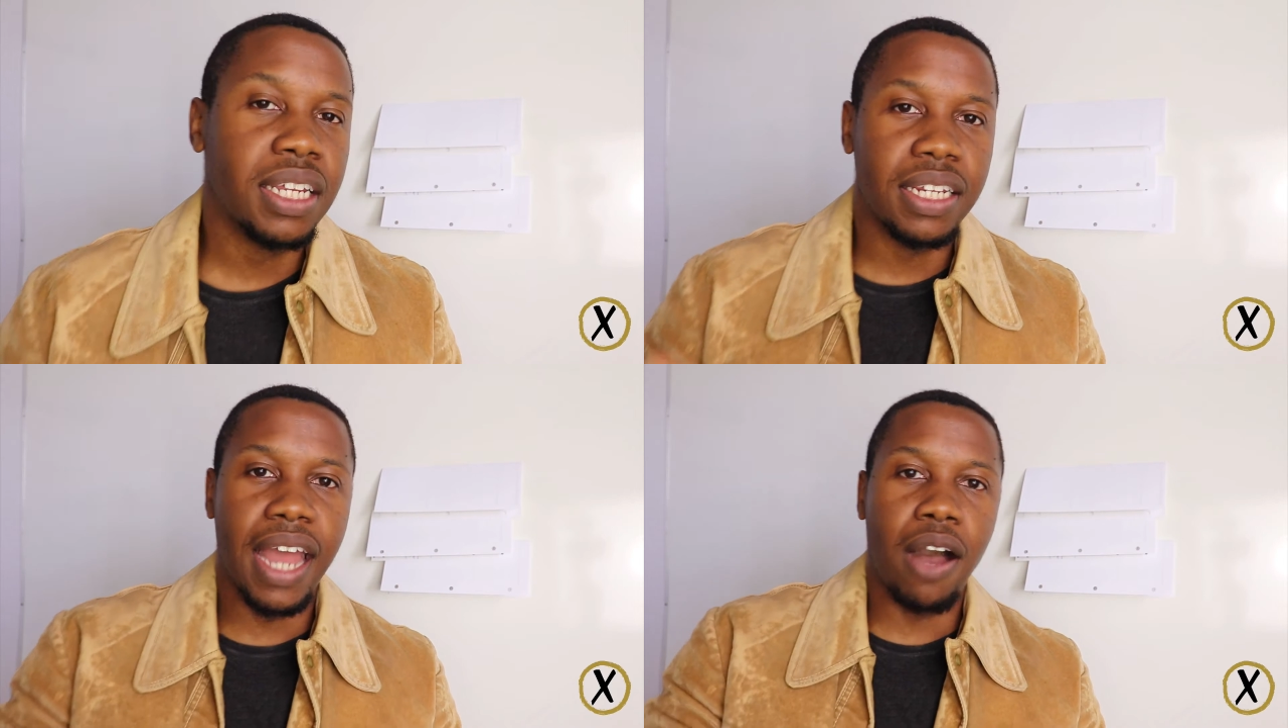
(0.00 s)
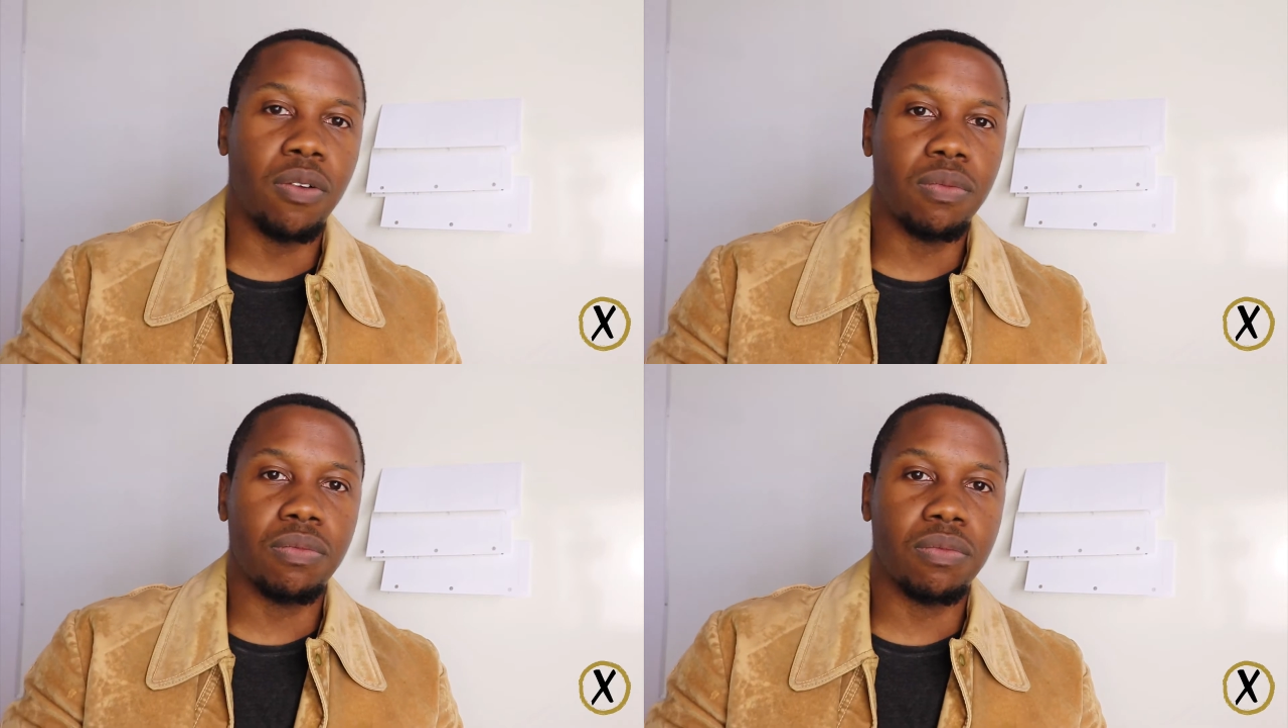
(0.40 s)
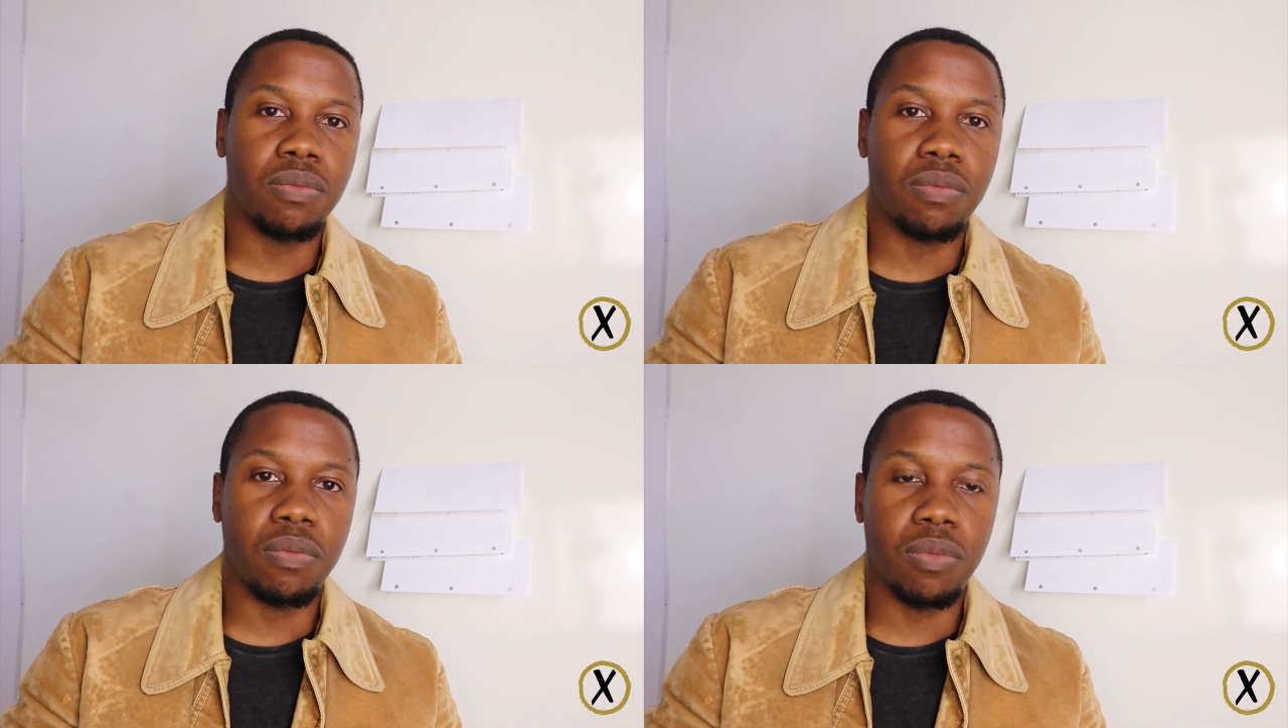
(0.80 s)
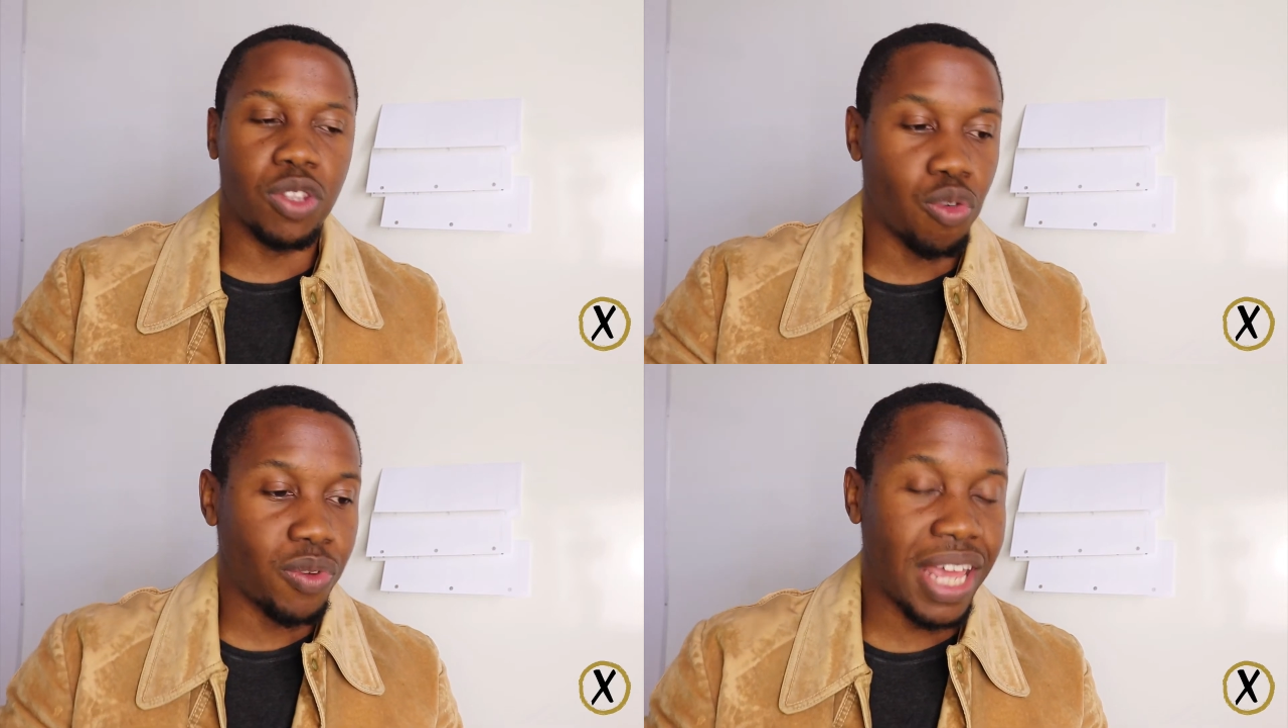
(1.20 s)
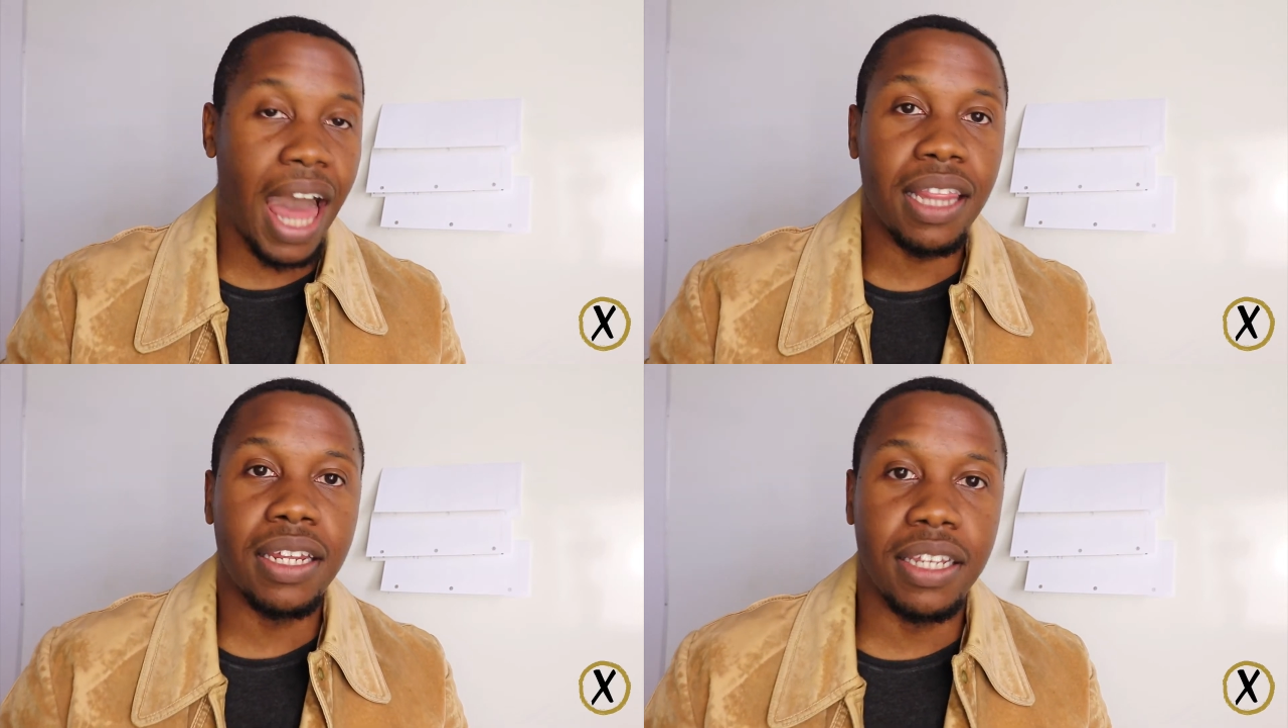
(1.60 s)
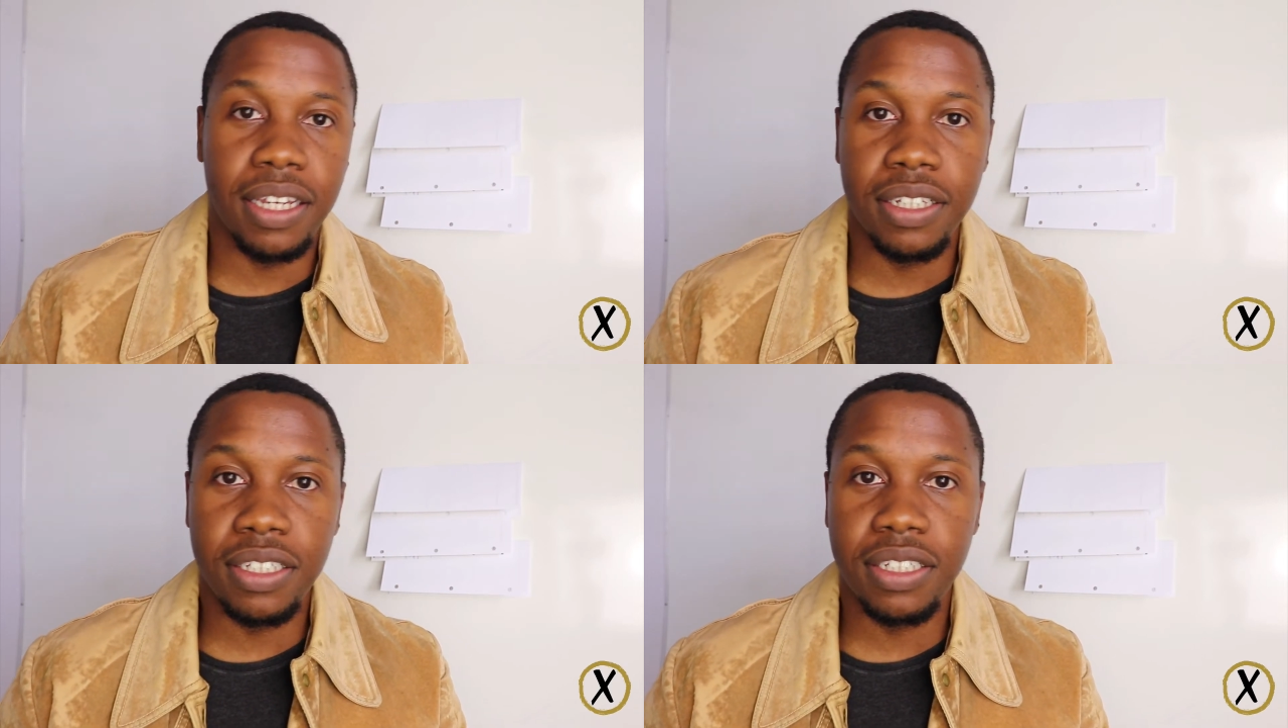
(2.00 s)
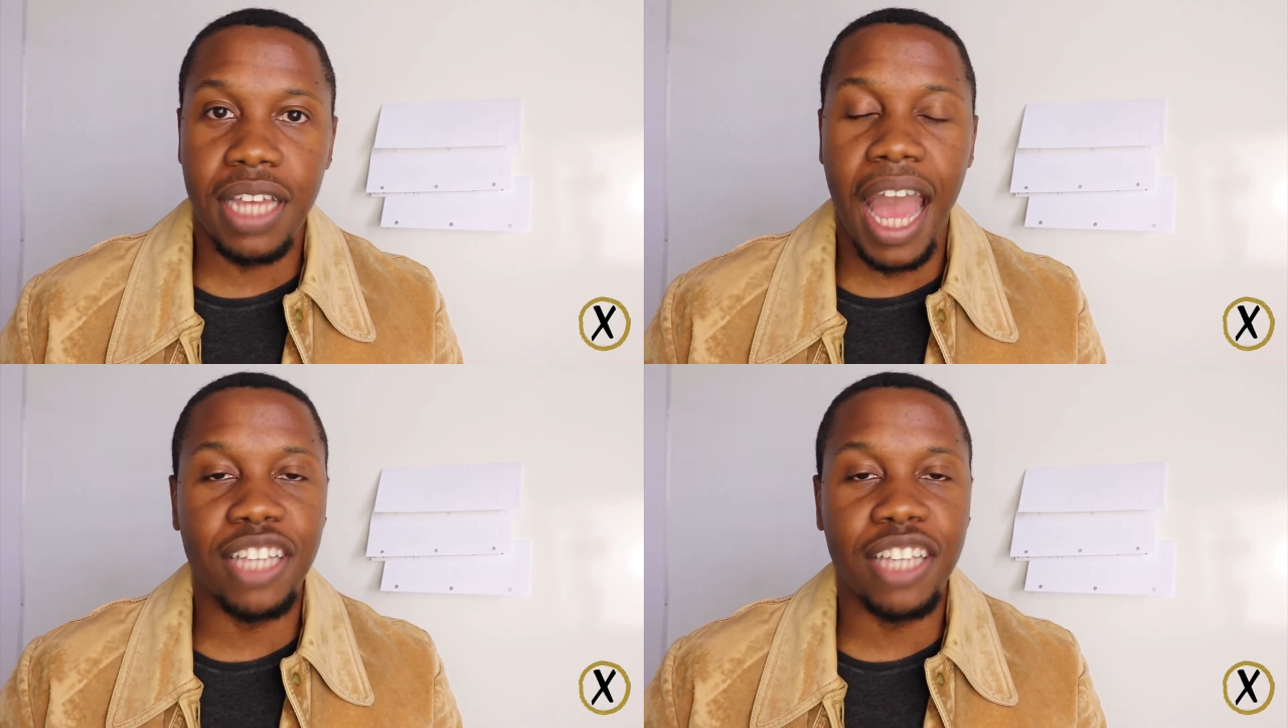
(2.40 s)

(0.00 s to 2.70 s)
Now, the reality is,